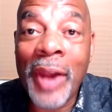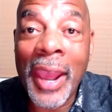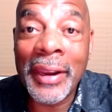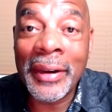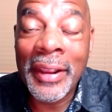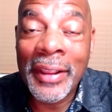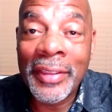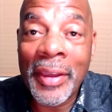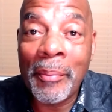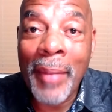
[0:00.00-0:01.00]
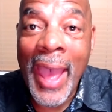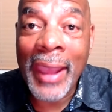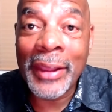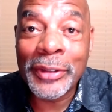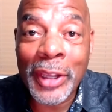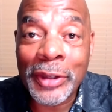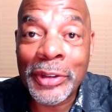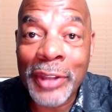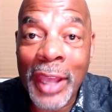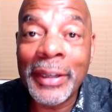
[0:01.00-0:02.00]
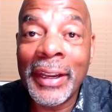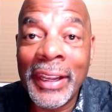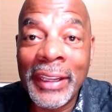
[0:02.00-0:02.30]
right. The MAGAs are suddenly